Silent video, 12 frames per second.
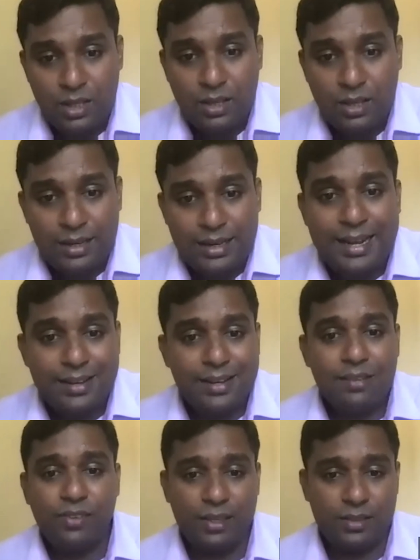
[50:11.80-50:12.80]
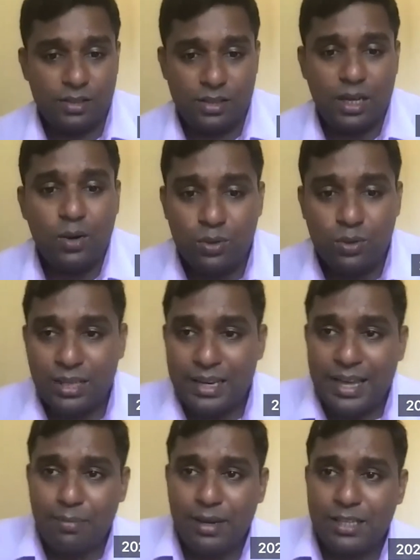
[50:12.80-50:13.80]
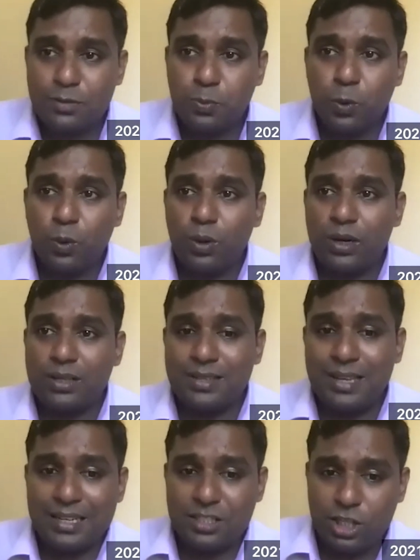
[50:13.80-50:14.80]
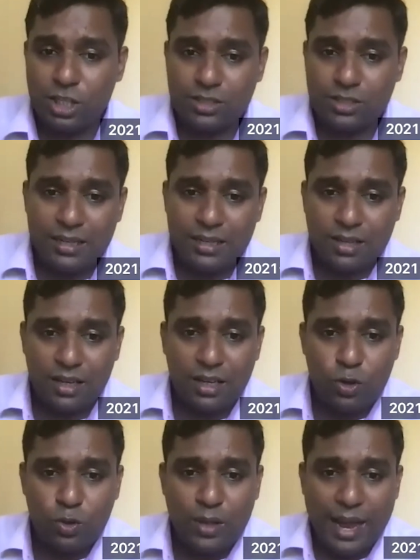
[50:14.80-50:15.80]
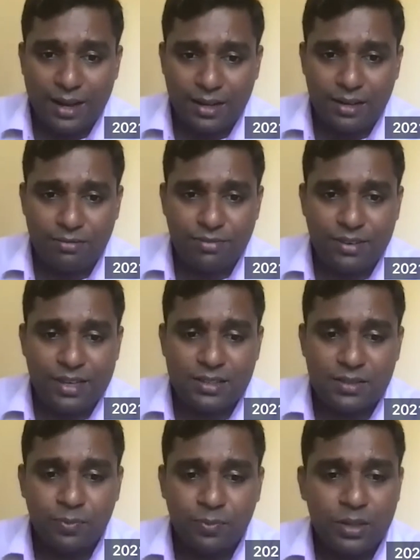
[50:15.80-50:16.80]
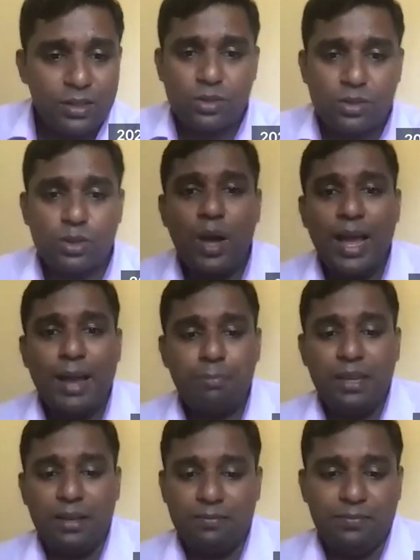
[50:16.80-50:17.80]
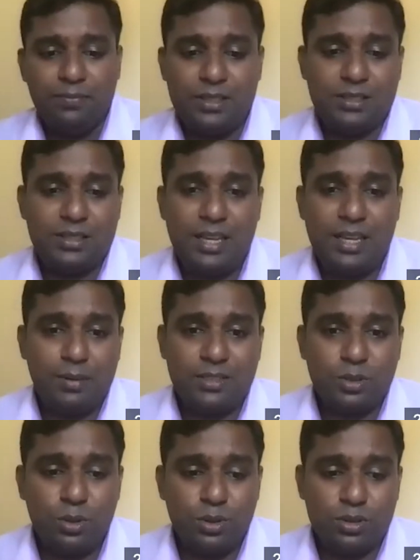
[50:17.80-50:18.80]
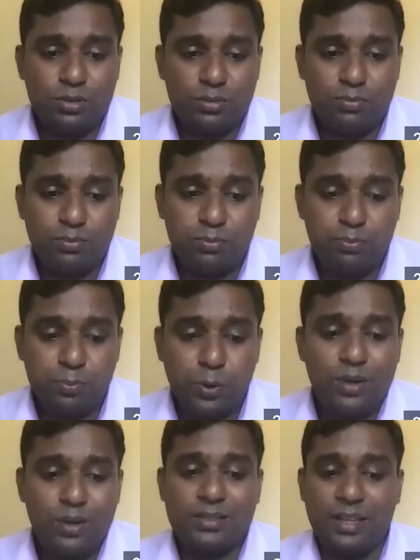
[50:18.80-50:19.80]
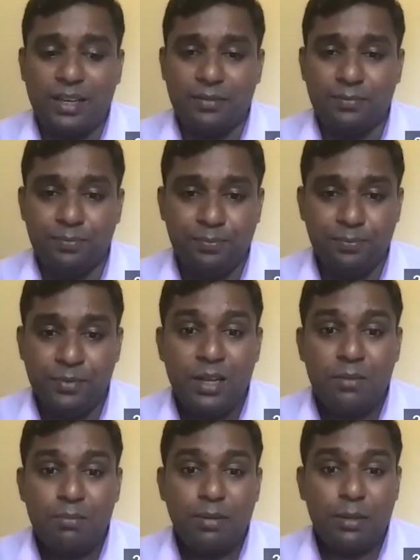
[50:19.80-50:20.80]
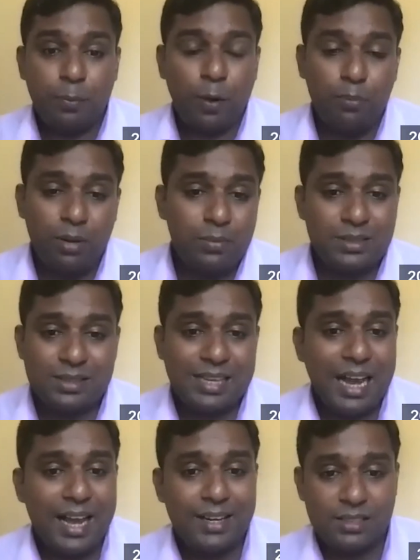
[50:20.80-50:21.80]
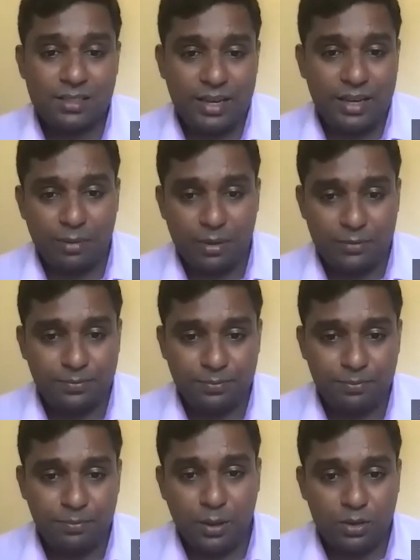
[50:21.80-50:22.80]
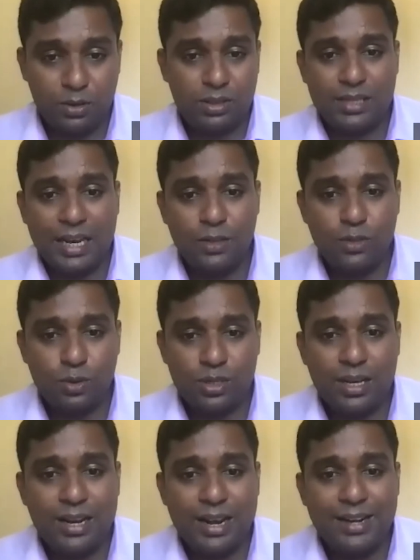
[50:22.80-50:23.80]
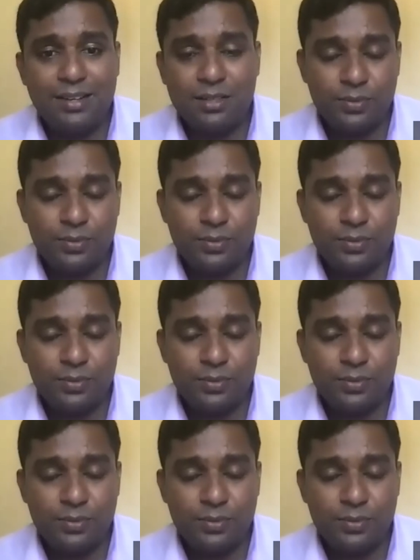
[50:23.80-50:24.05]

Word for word: latent phase. Now the labor is progressing and she's entering into the active phase. So you are happy. This labor is good, progressing. But the problem is it's a high risk labor because it's IUGR and